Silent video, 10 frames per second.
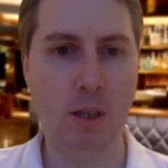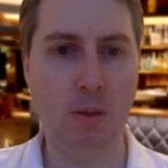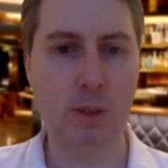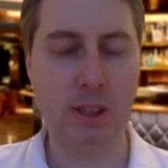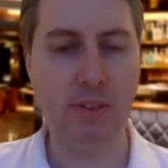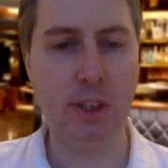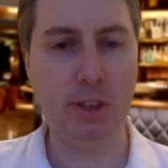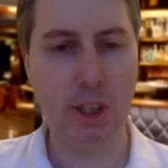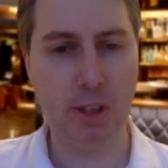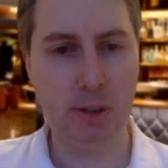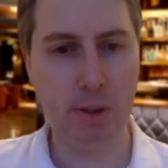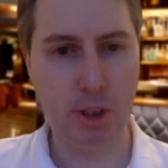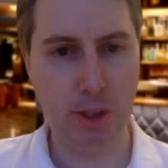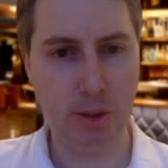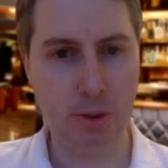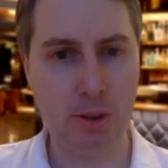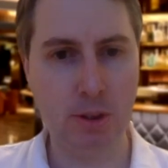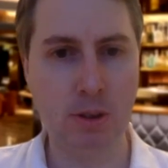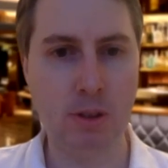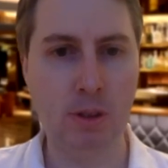Whatever you, sh- you choose,
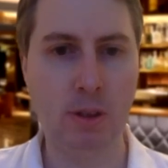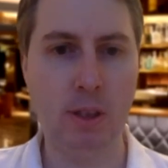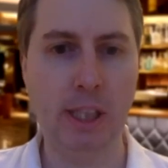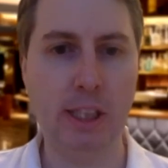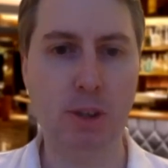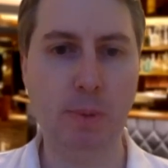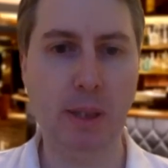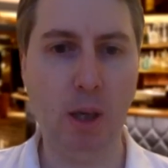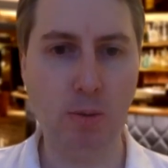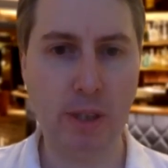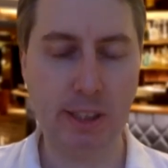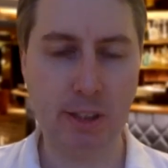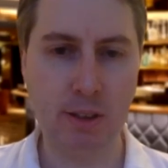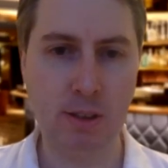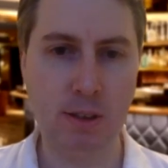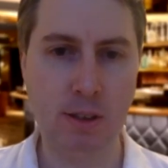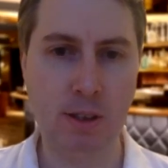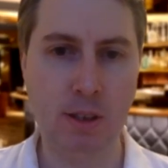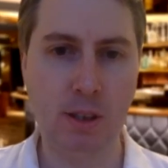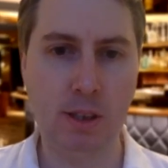it should be low risk,
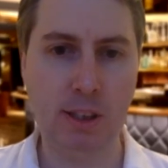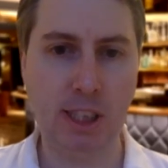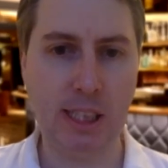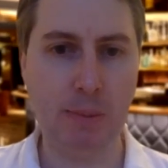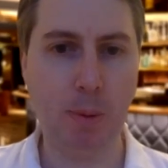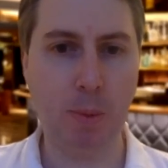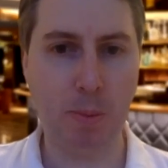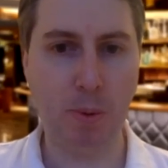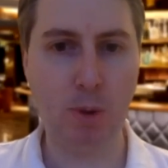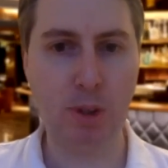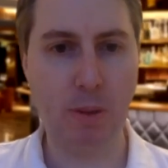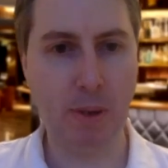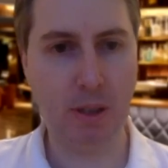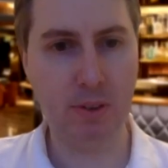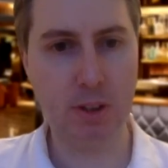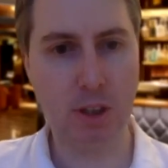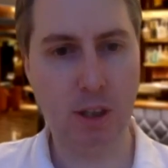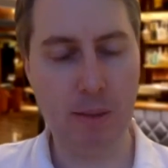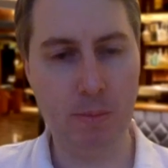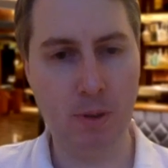take up a proportionate amount of your
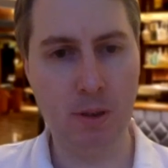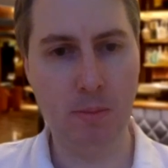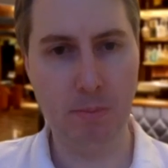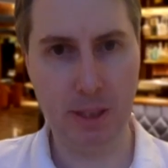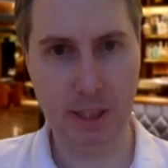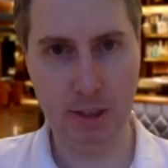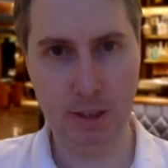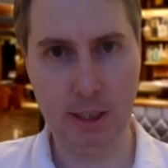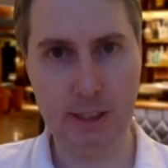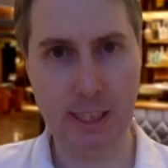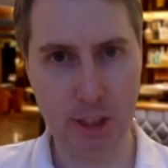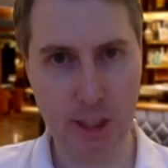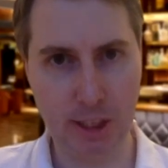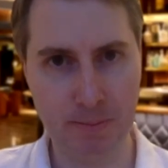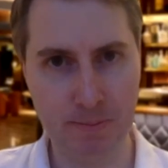time, money, and energy.